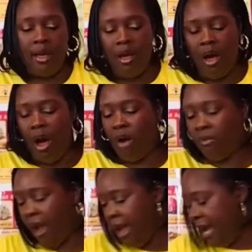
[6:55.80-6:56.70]
All
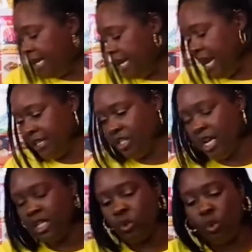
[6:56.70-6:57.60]
right, and then I just
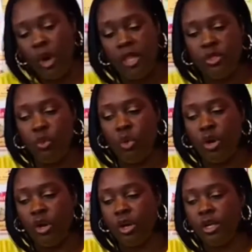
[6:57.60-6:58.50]
read the
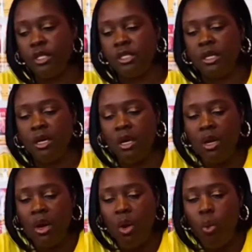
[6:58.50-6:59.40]
words
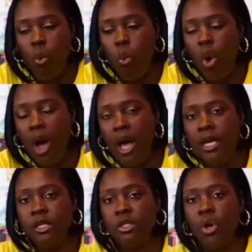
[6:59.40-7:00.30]
1
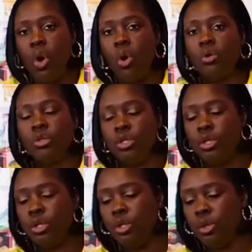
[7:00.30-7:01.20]
told
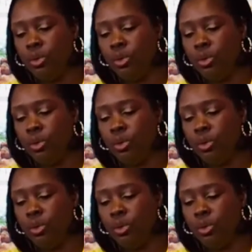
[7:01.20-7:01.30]
2.